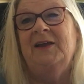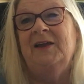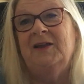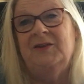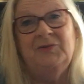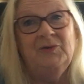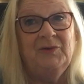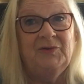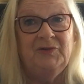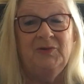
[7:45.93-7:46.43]

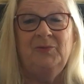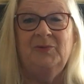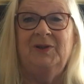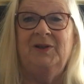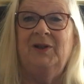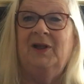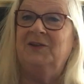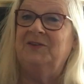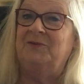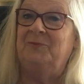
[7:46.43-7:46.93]
It's also won
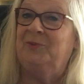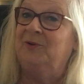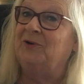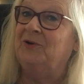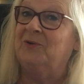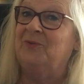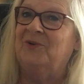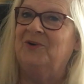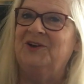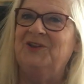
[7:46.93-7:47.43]
lots of book
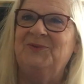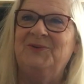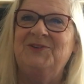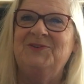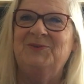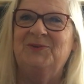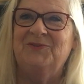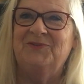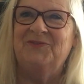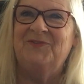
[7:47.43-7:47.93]
awards, which
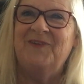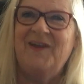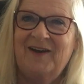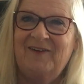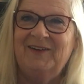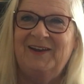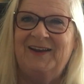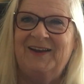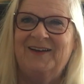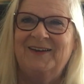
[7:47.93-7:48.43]
was
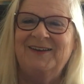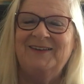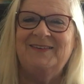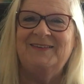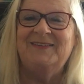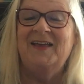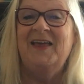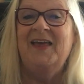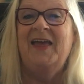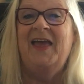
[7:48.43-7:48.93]
very
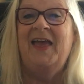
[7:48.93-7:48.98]
nice